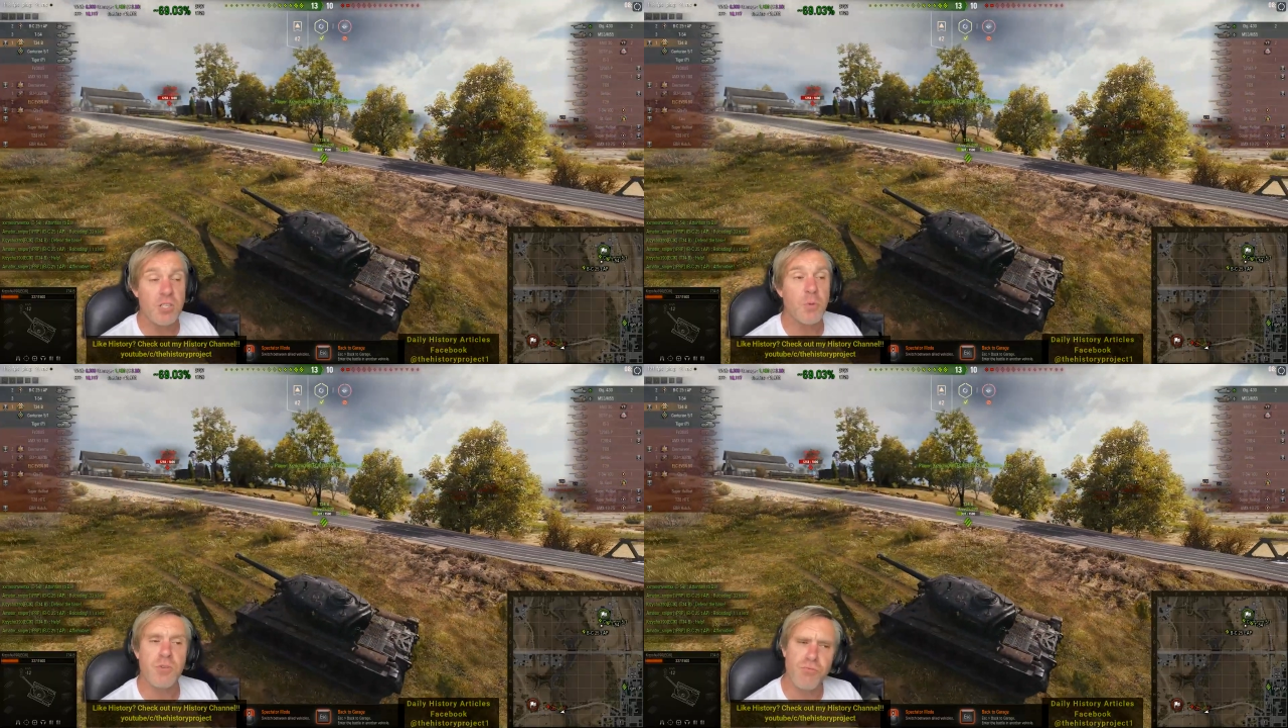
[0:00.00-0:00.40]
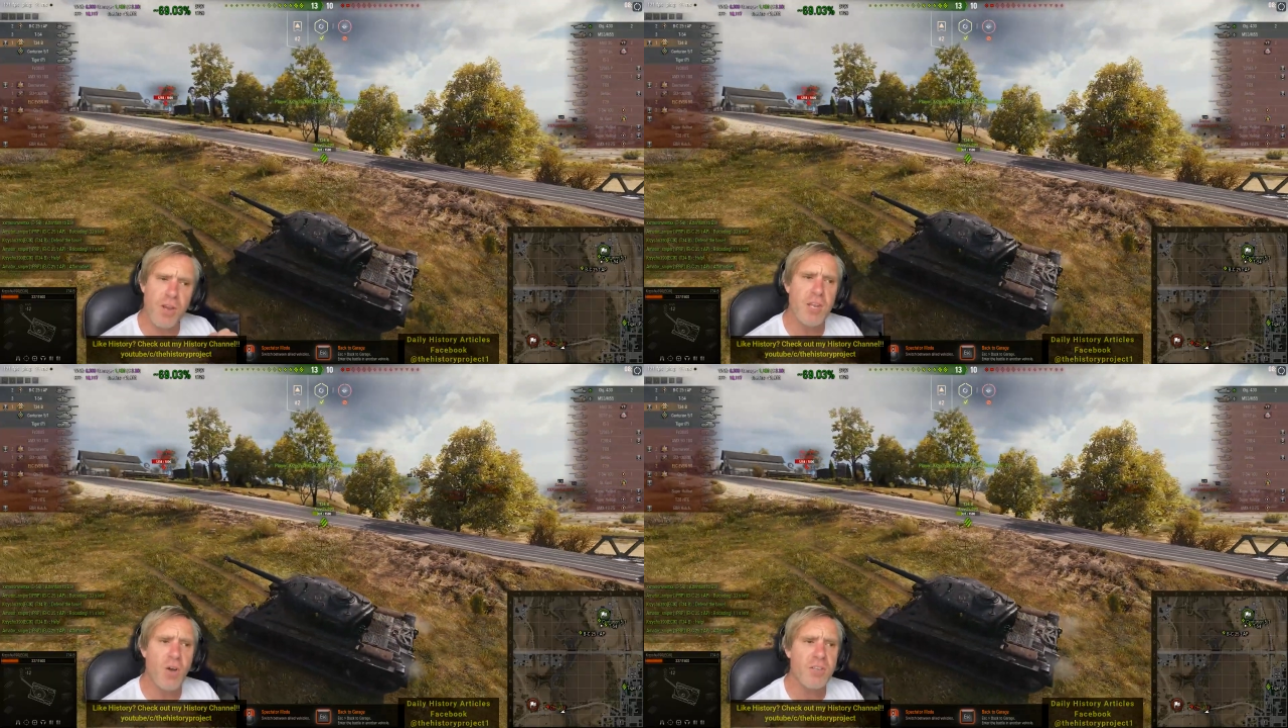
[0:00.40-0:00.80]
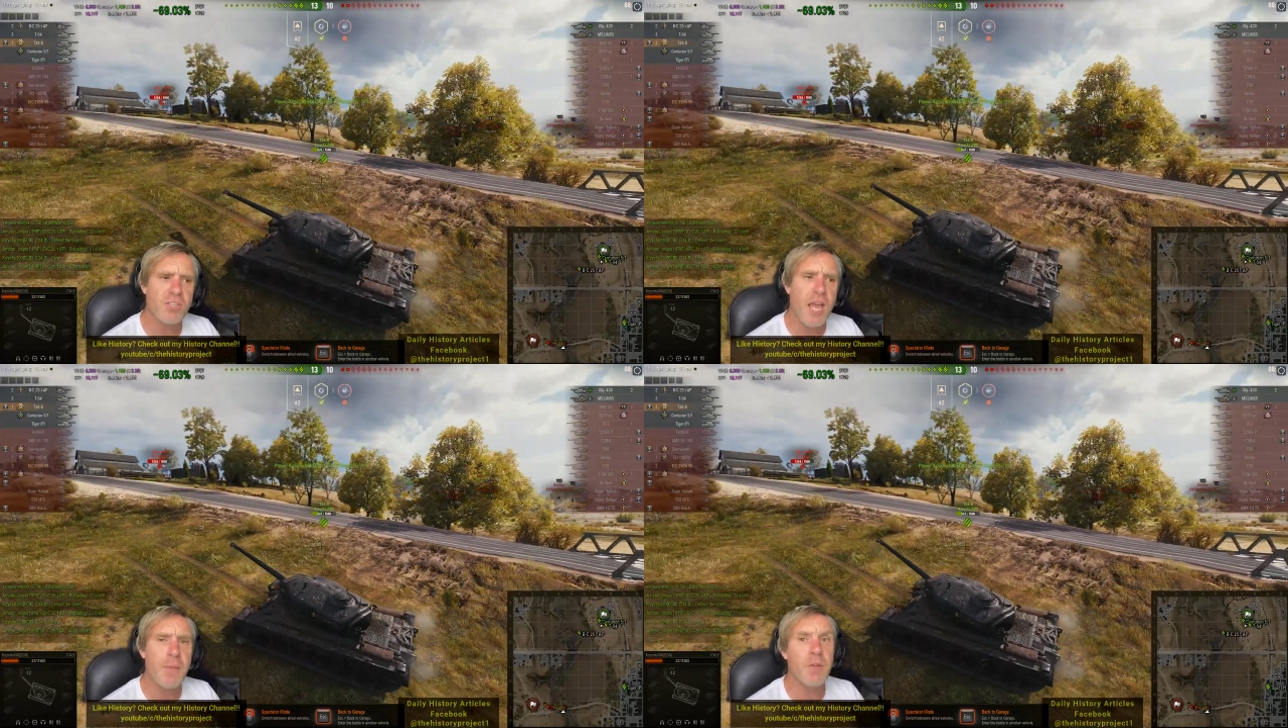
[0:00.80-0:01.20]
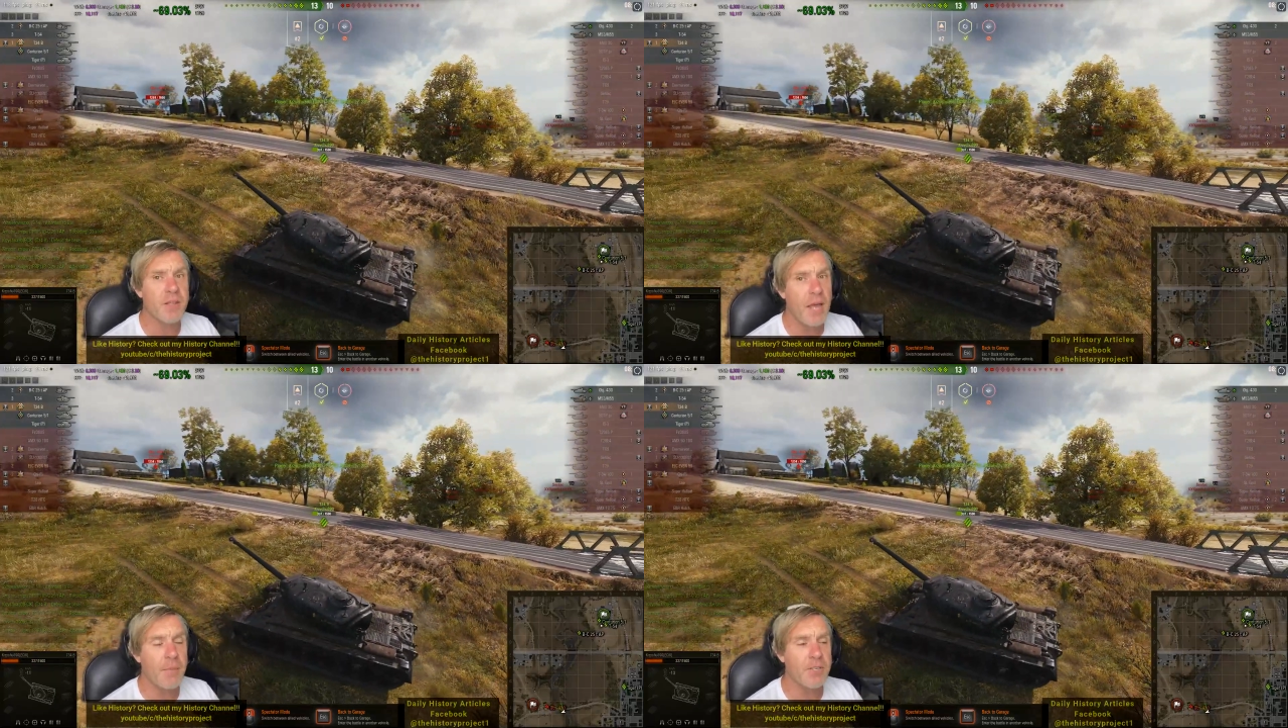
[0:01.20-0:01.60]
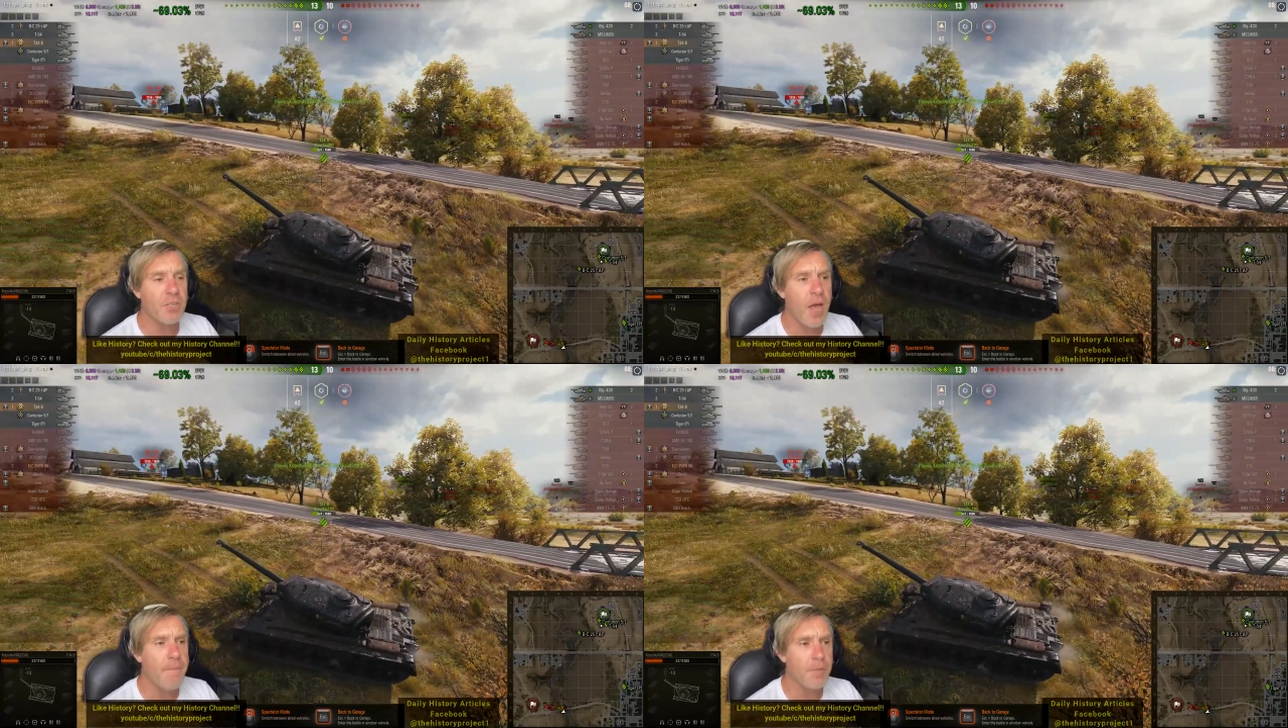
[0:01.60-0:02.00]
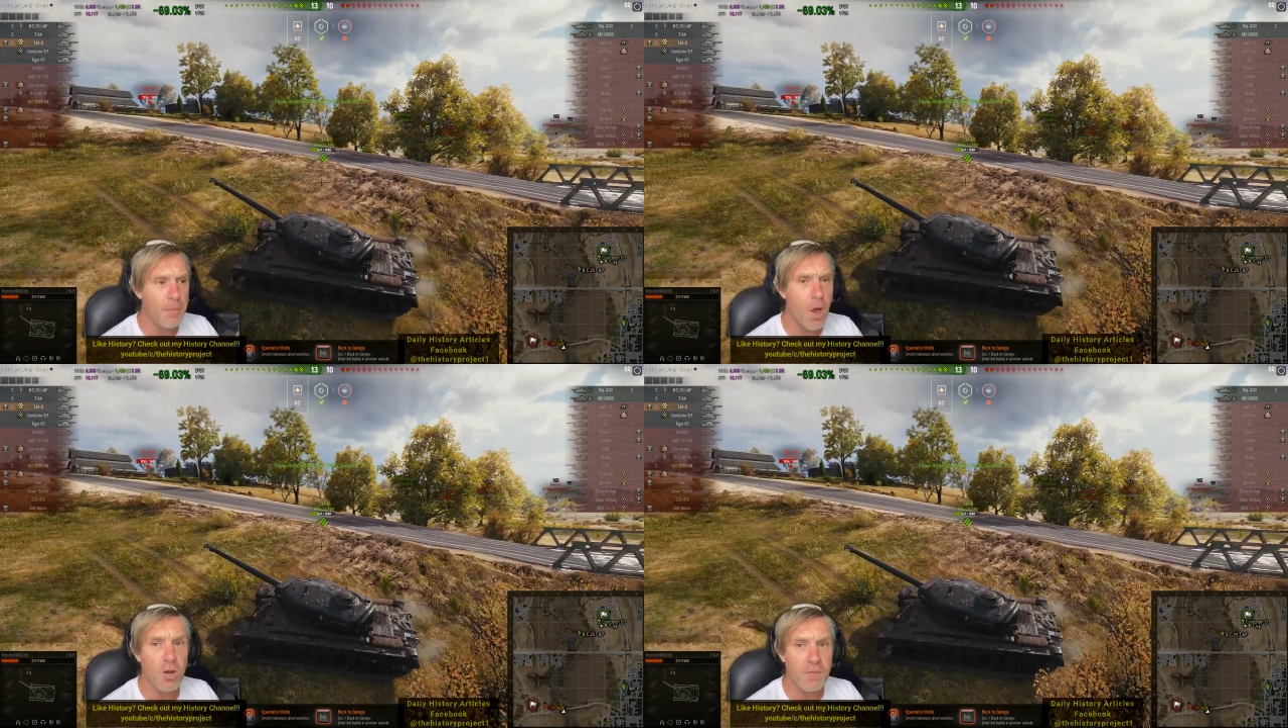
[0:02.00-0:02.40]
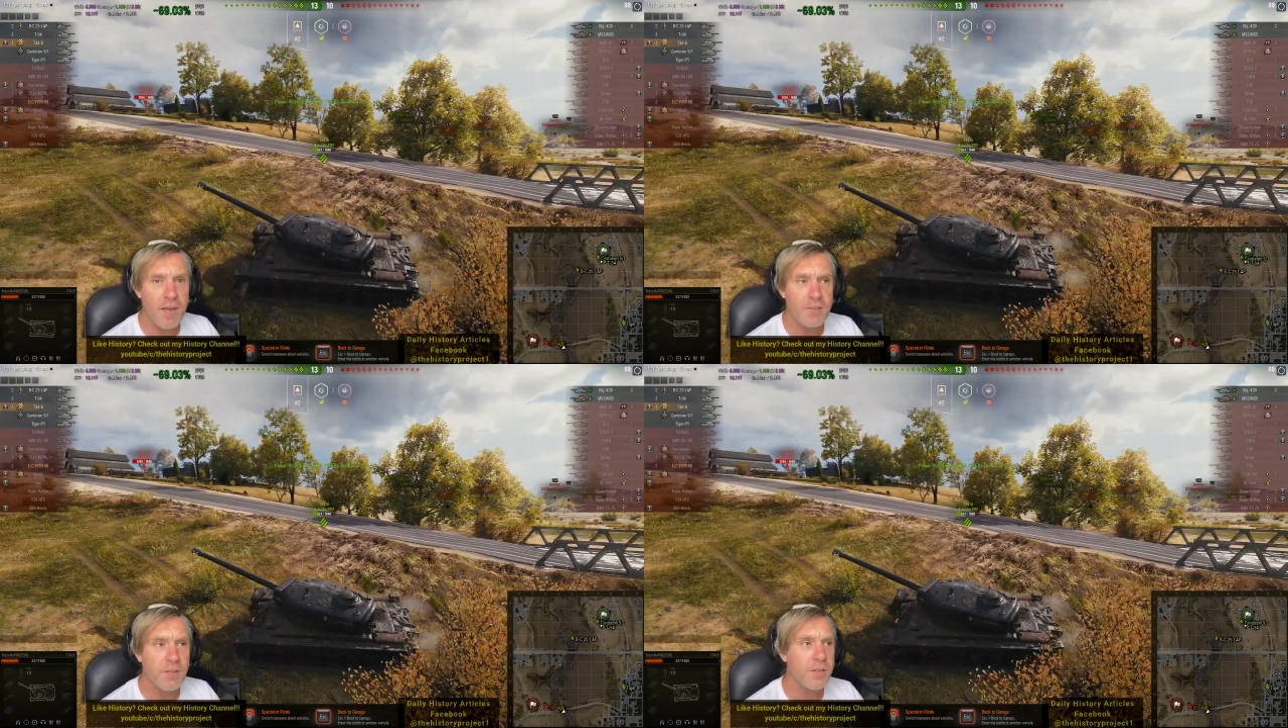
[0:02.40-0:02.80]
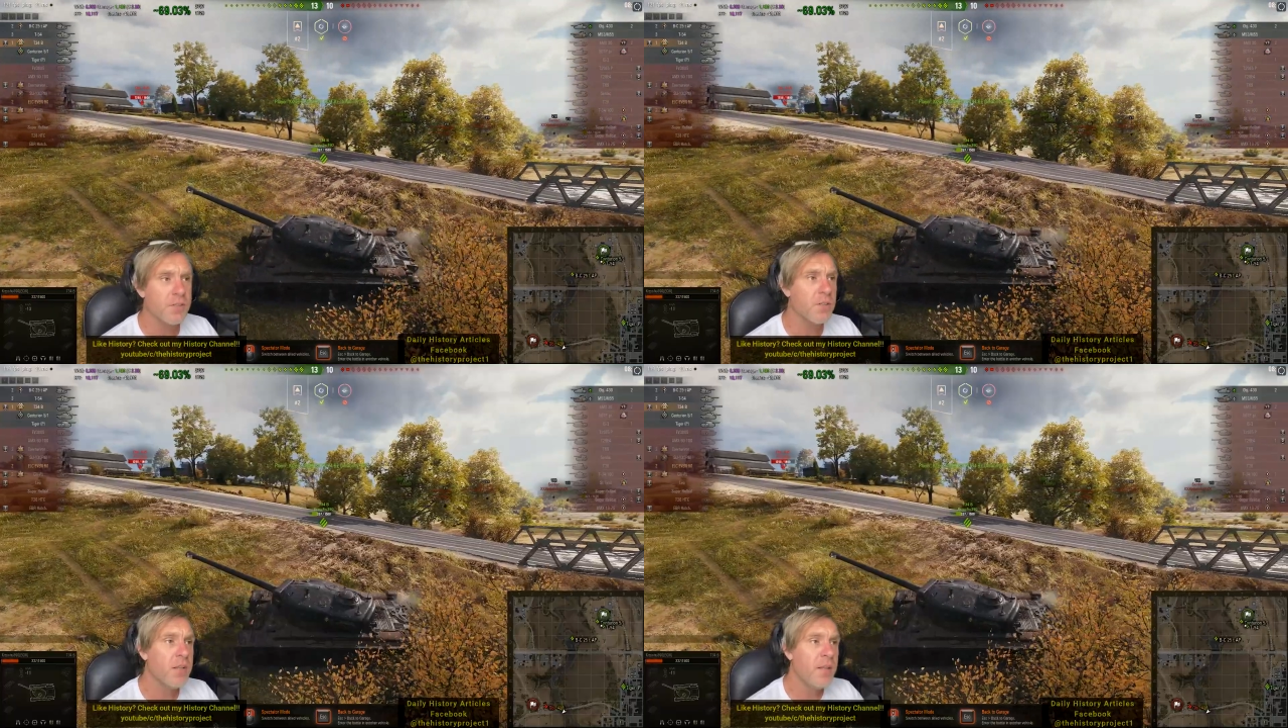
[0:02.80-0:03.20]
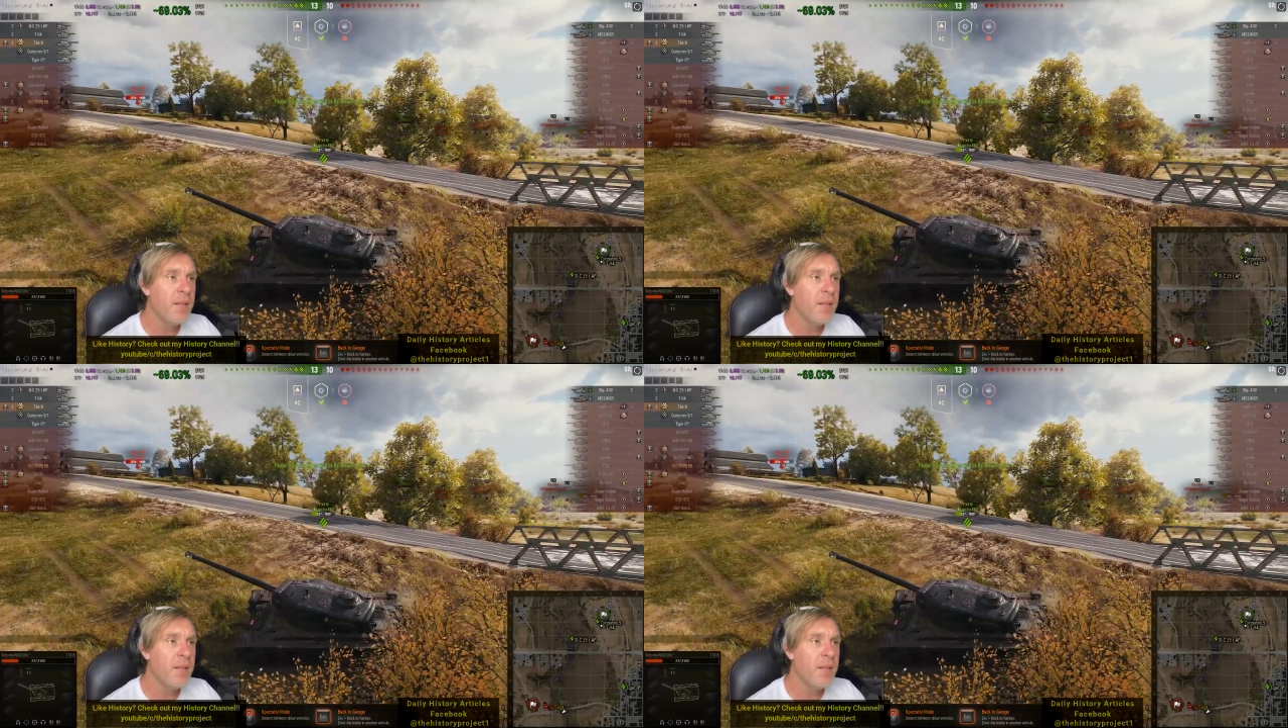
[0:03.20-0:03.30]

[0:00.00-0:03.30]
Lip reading: So it's a really nice game on the damage, the mark of excellence.